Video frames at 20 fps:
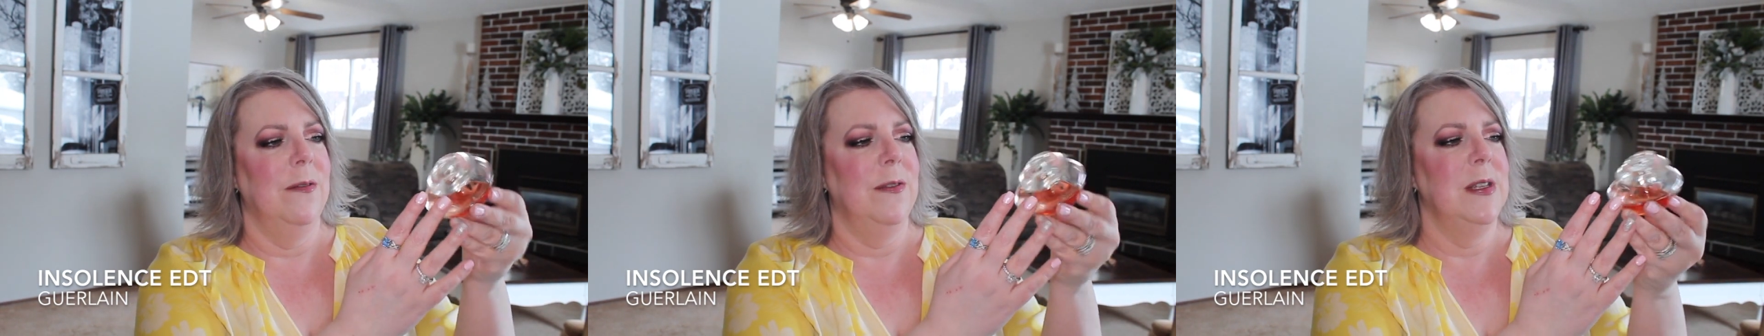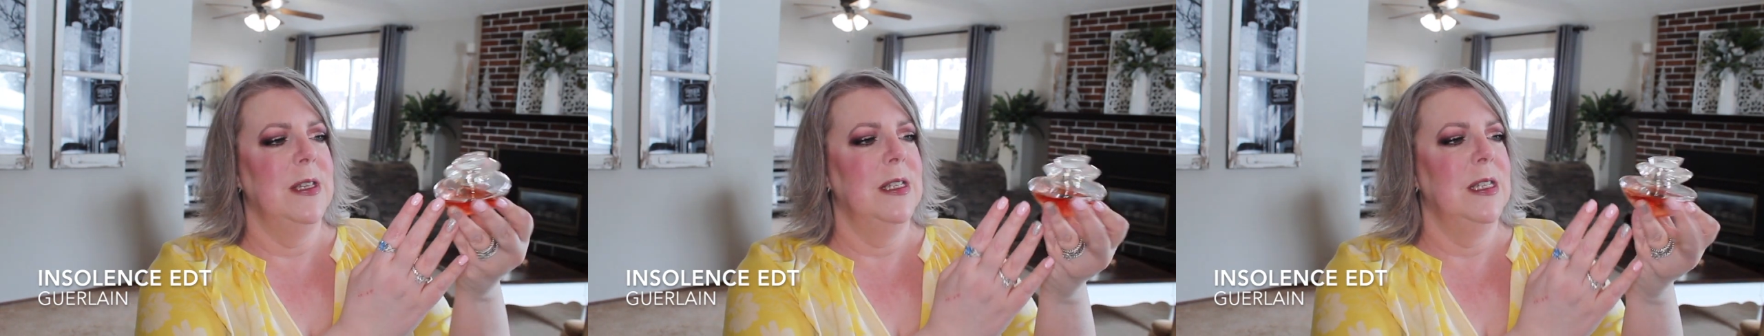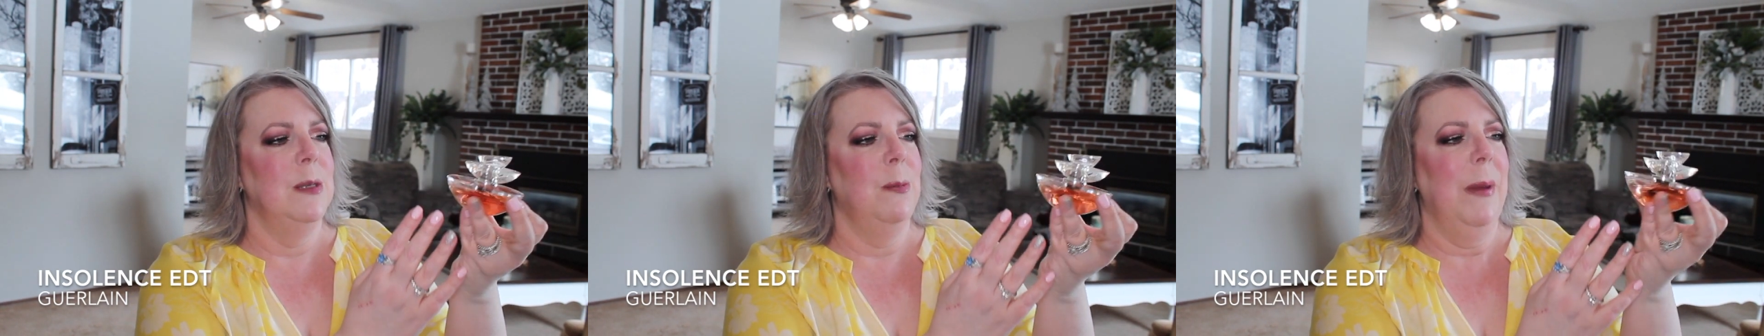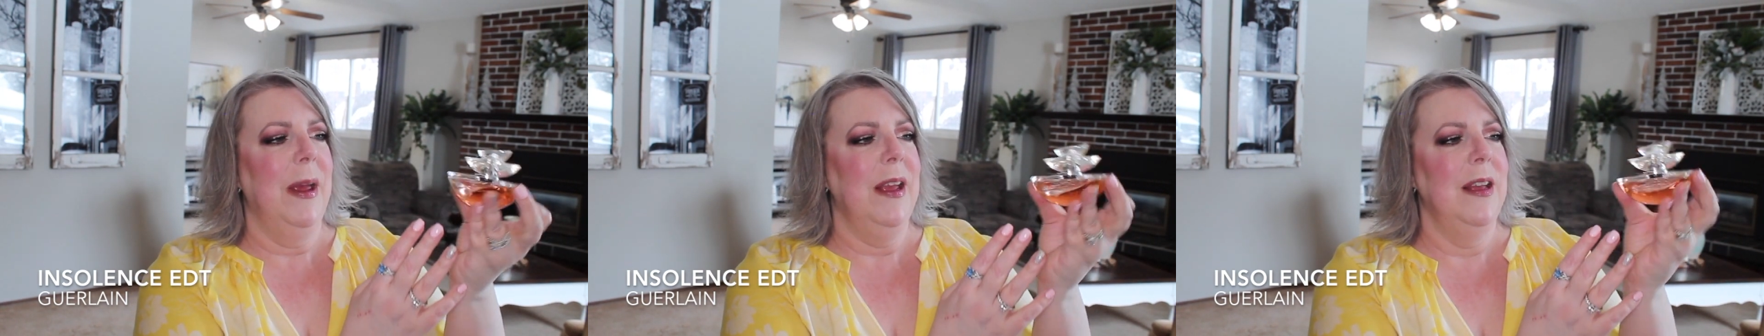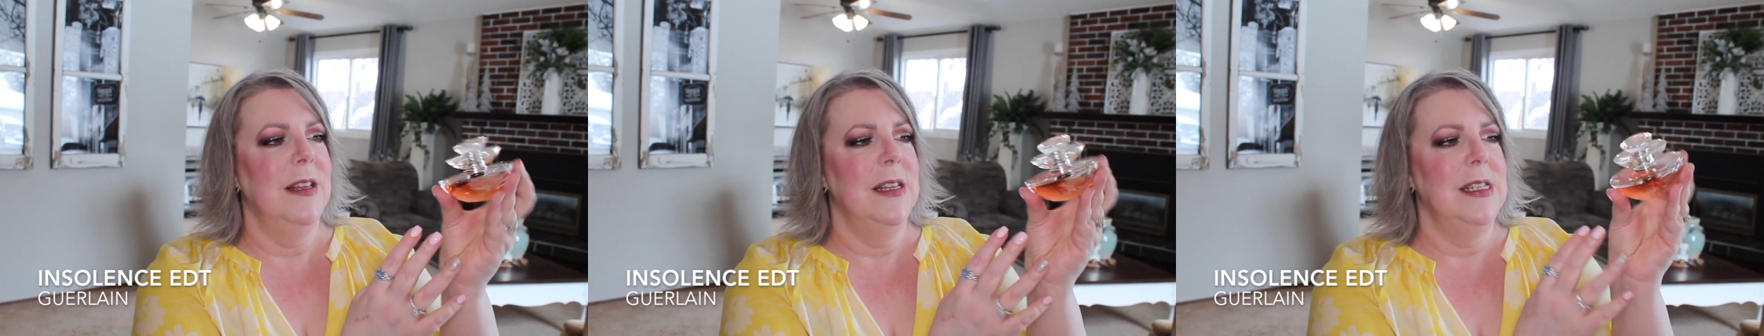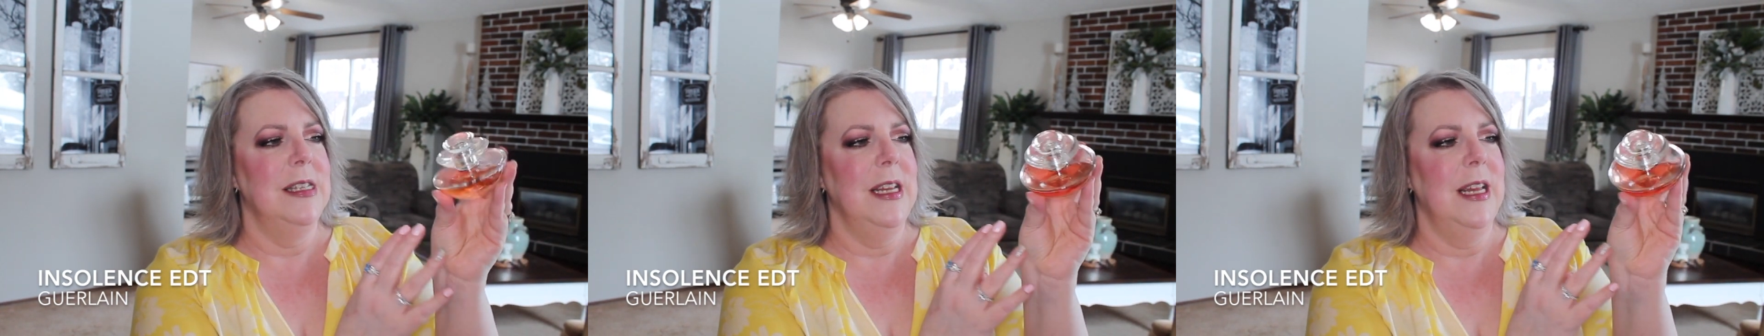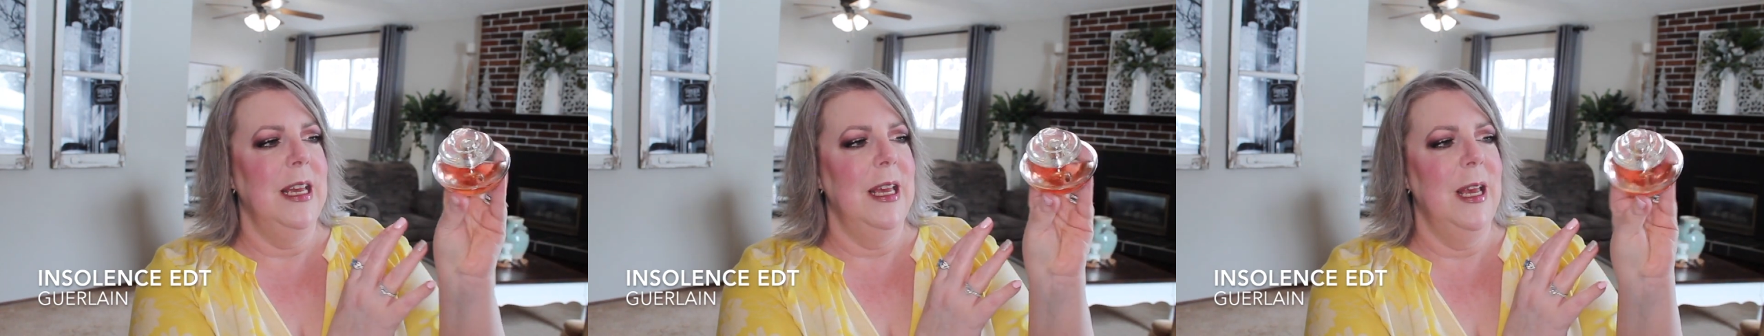
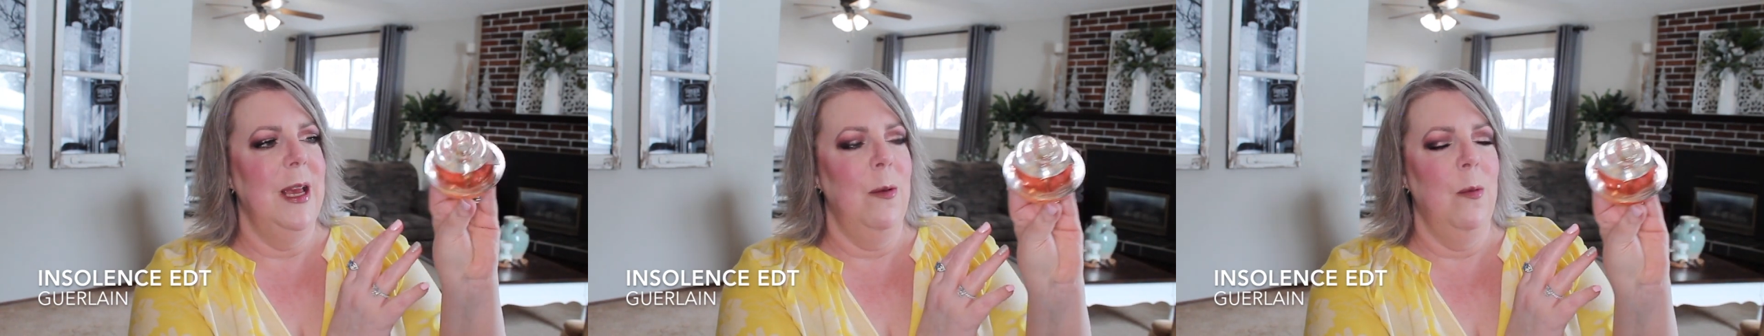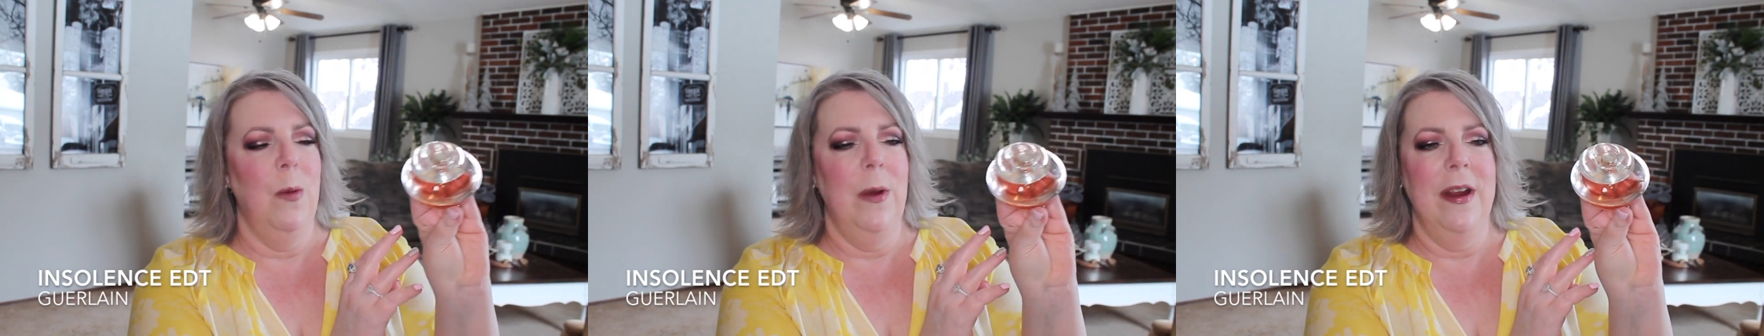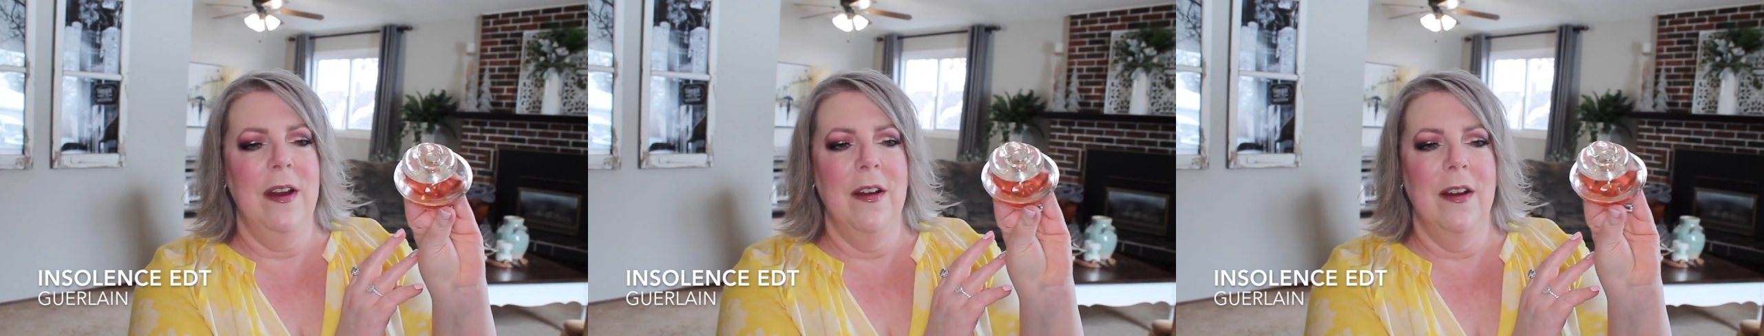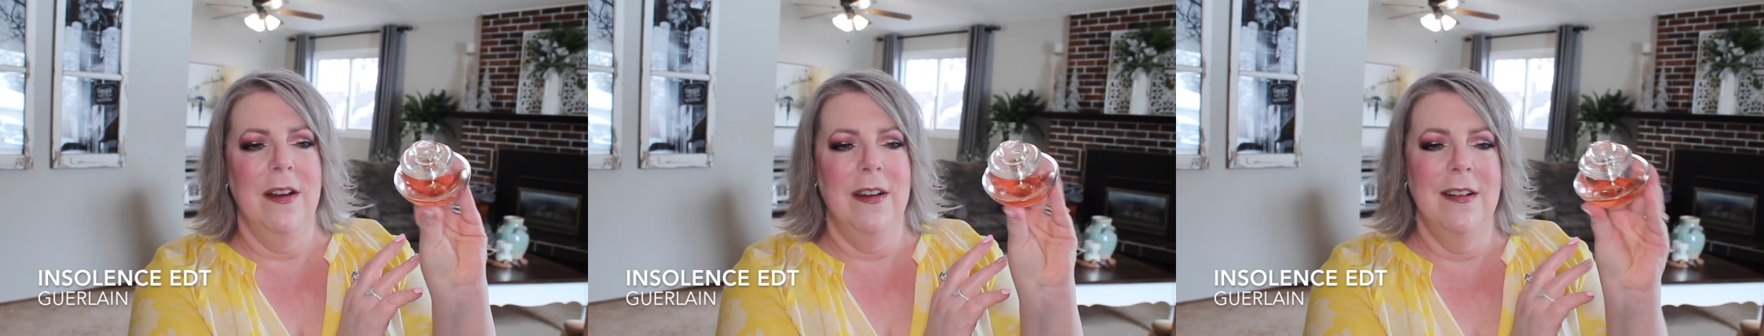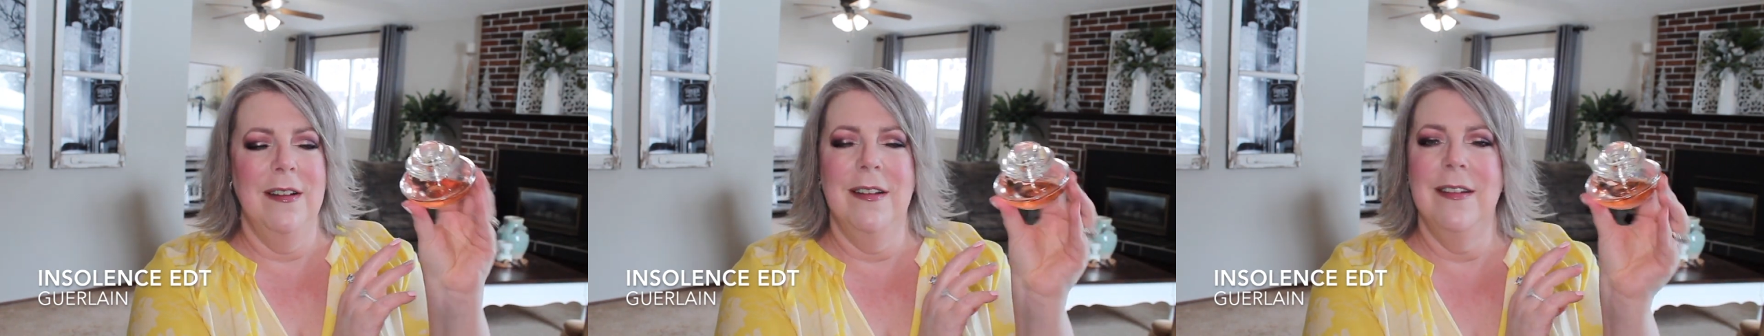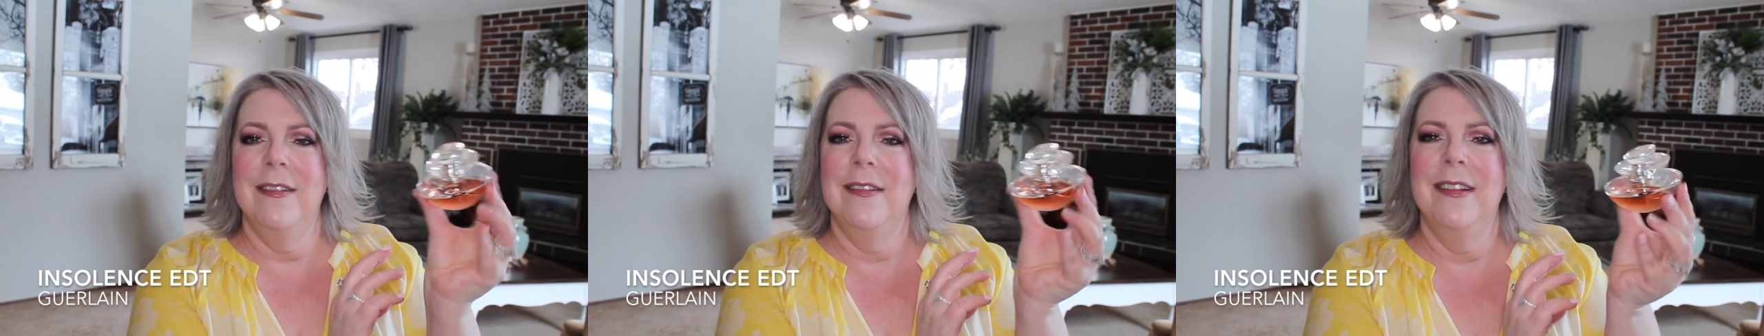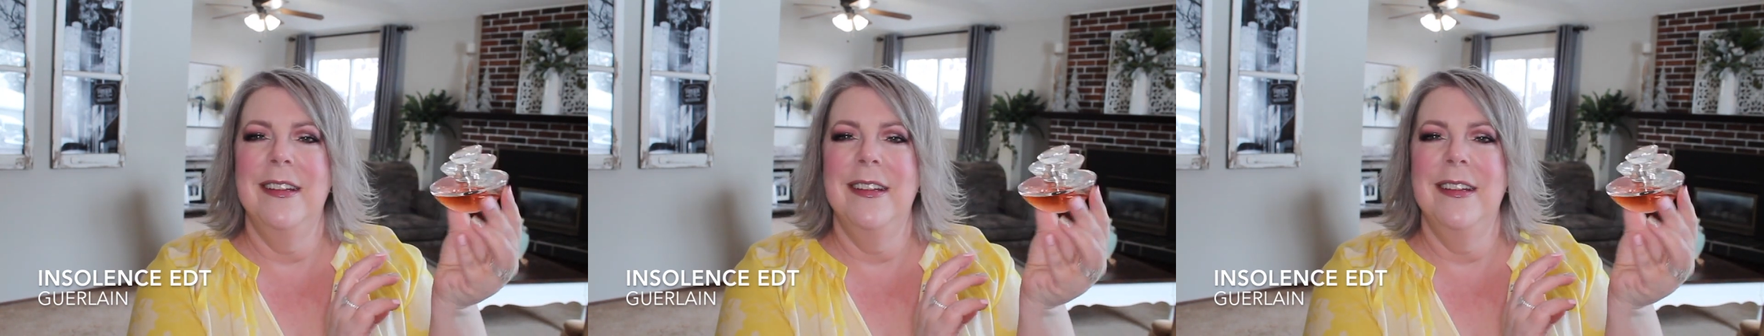spacey, weird,